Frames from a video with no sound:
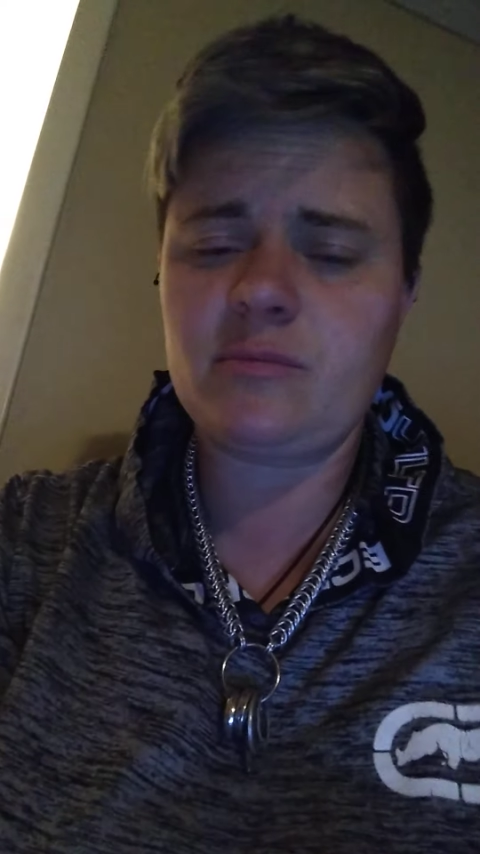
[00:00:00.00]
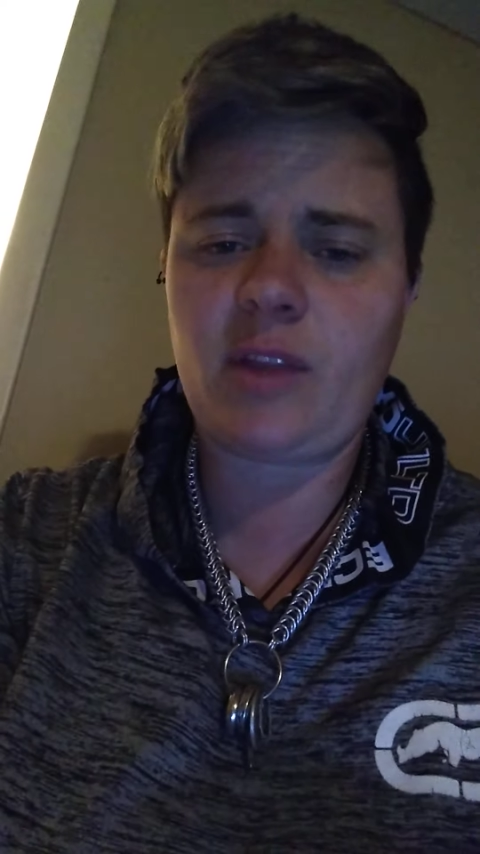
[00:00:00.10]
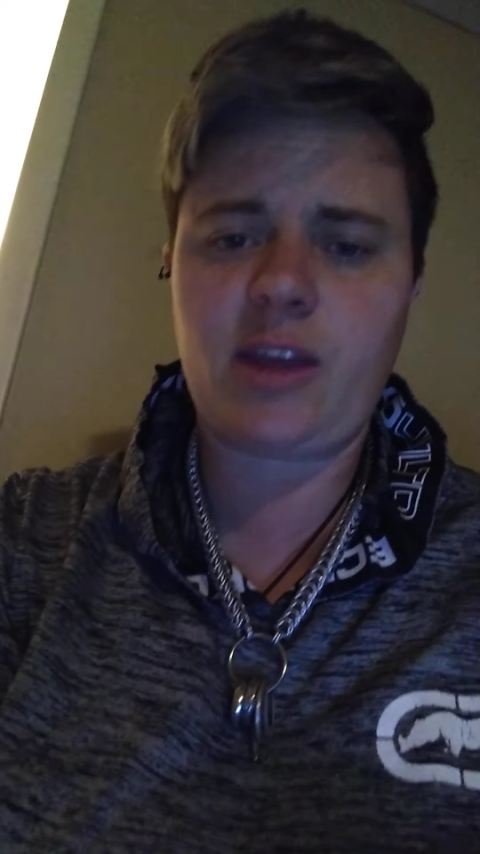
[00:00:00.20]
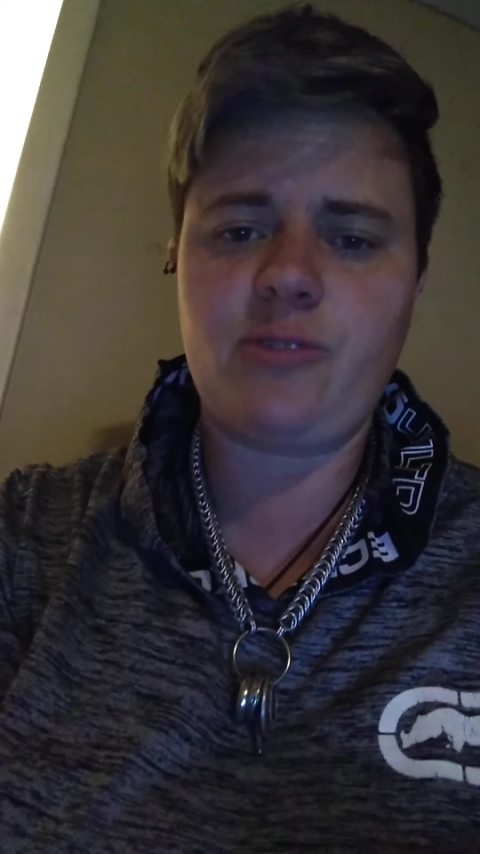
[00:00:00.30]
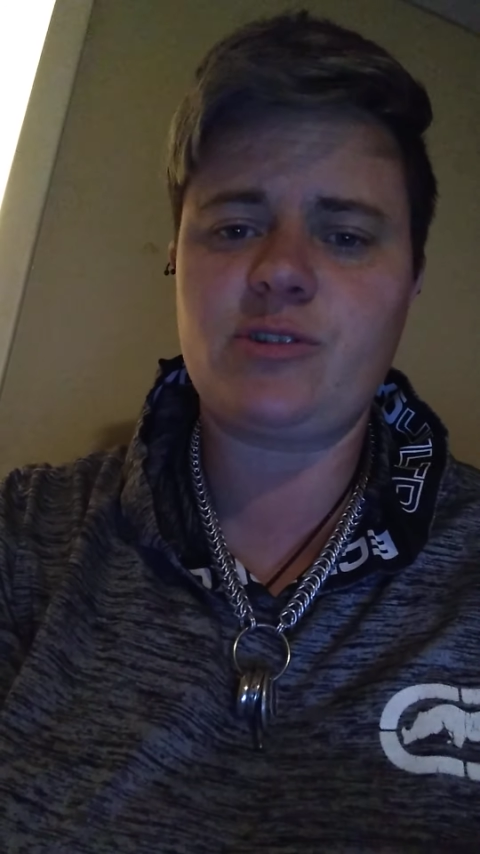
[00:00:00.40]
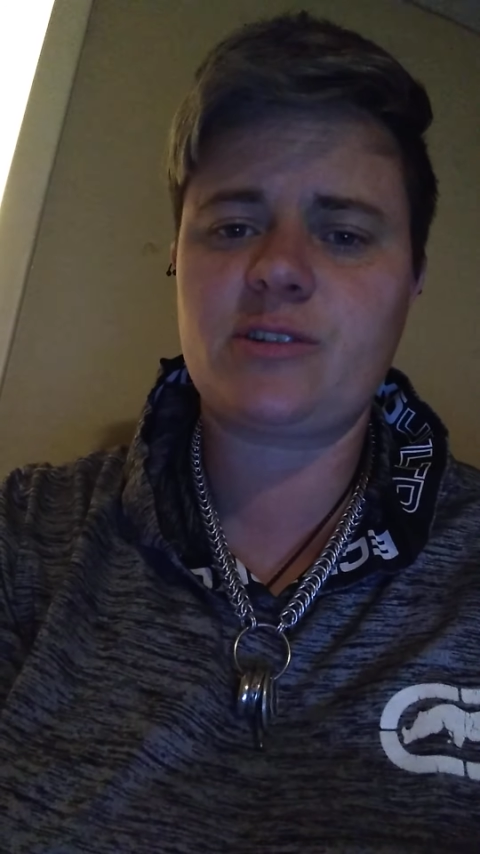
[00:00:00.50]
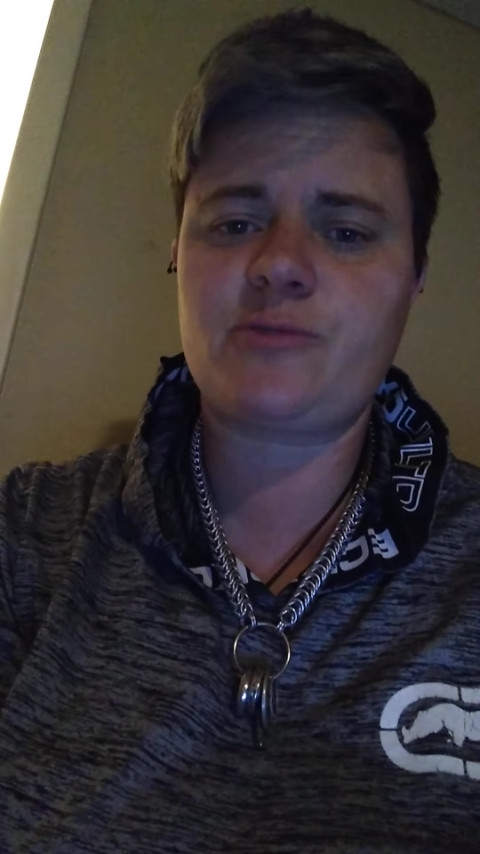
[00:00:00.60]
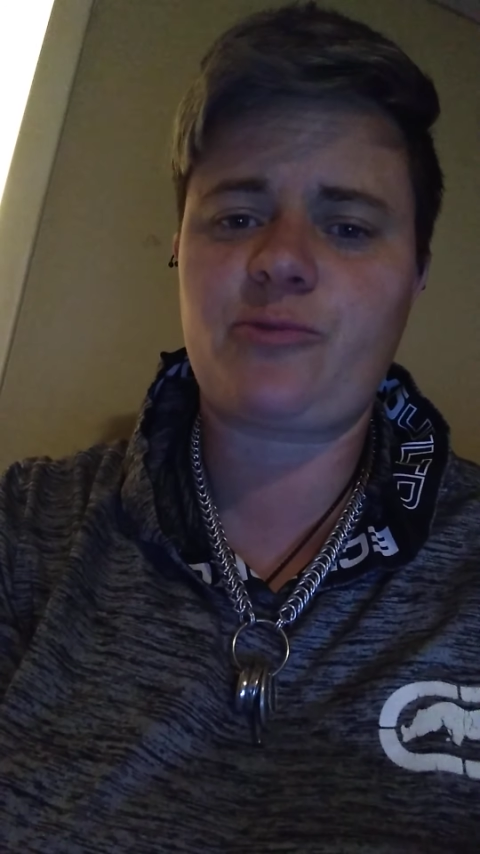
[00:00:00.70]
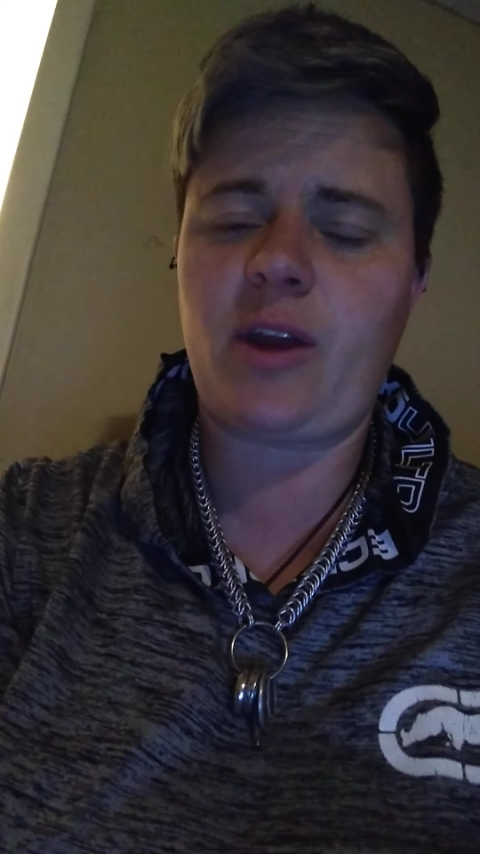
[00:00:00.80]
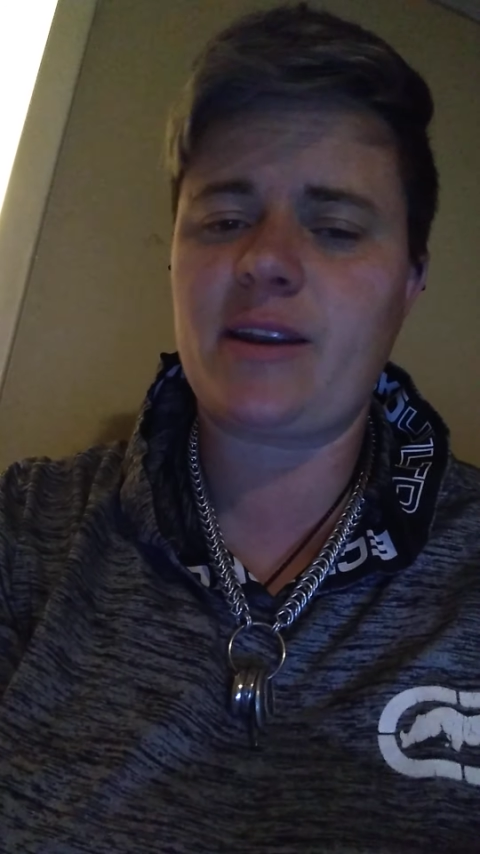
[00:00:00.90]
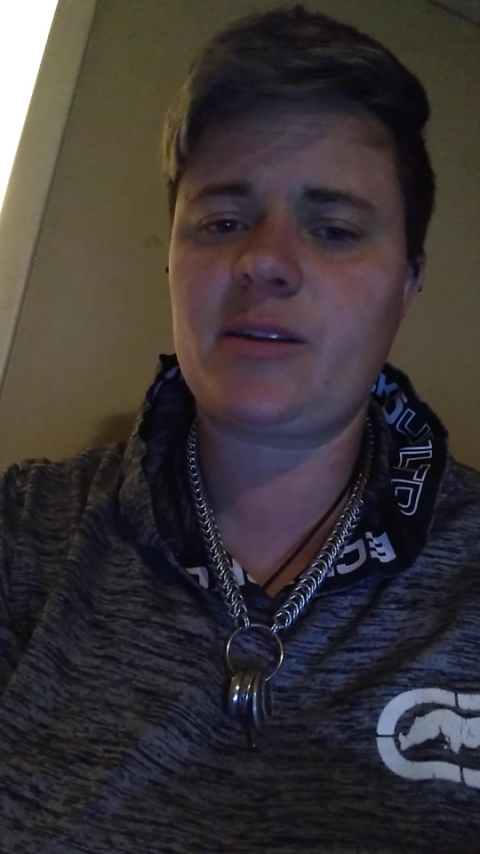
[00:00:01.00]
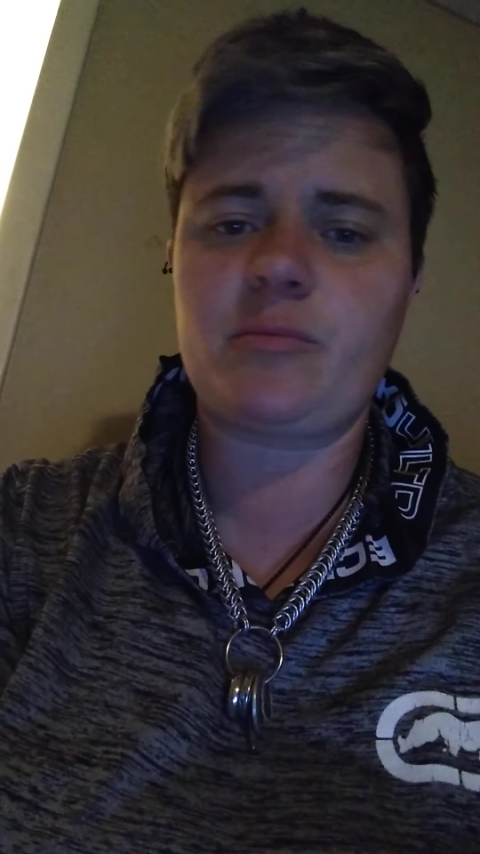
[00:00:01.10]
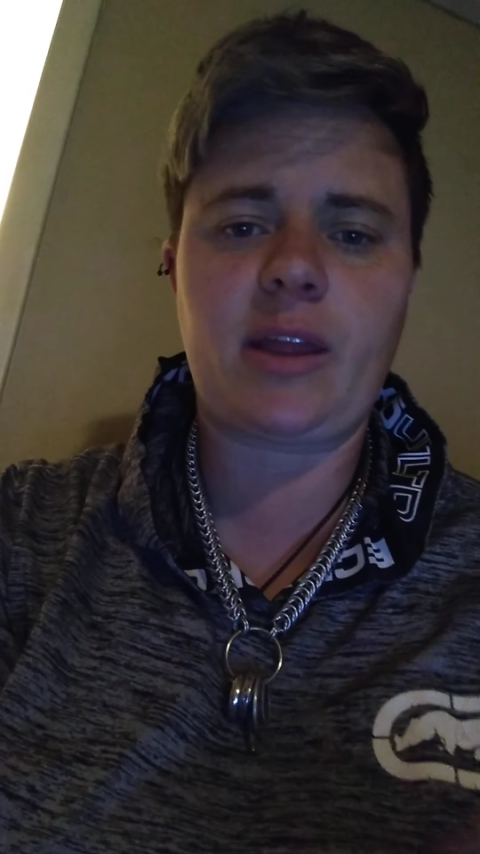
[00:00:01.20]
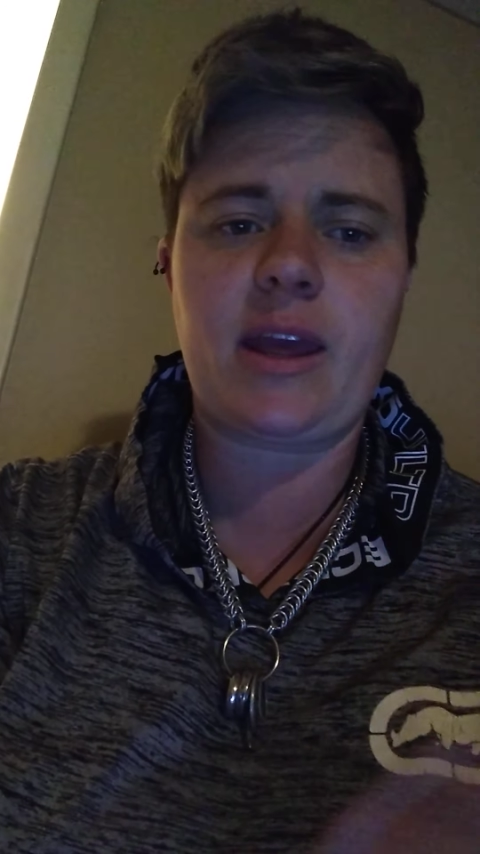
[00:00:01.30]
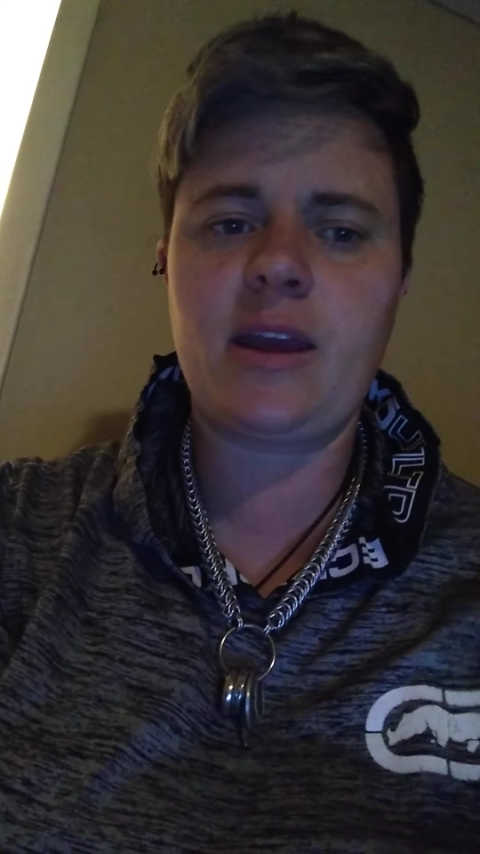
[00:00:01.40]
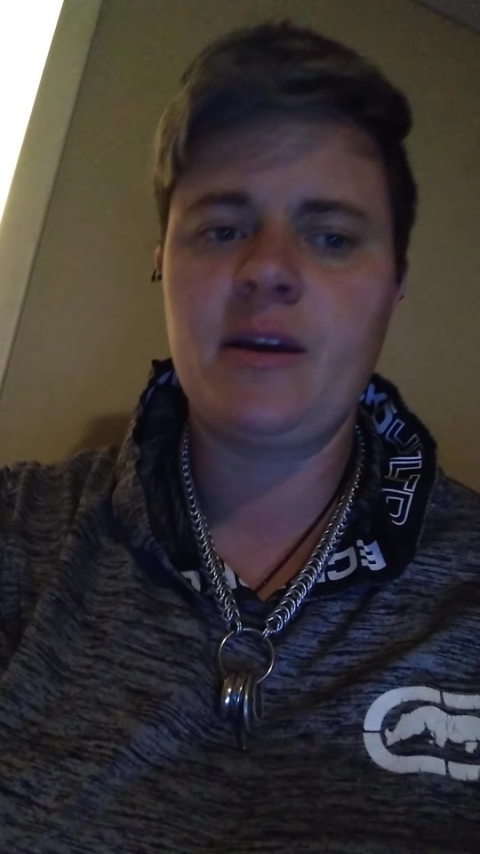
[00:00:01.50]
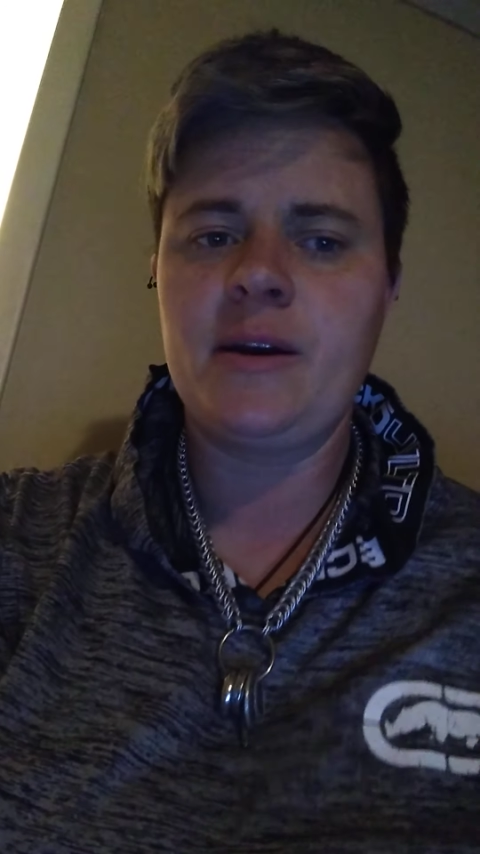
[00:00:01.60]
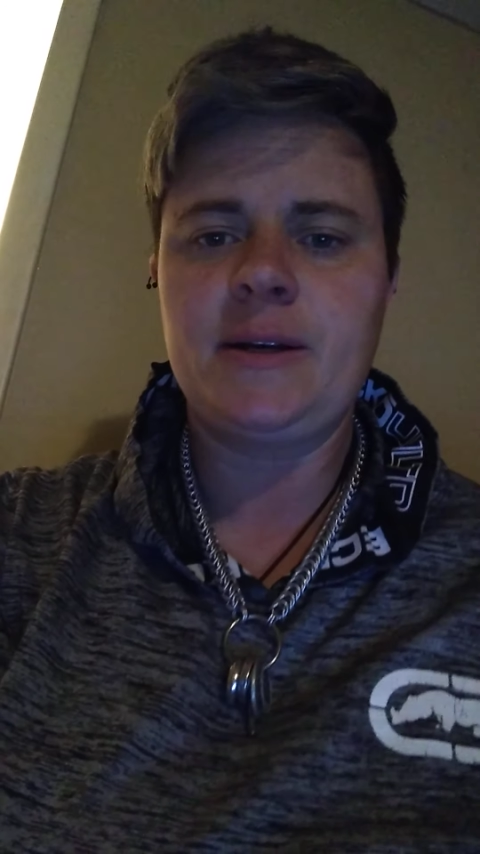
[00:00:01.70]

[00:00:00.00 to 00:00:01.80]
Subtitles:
like you just randomly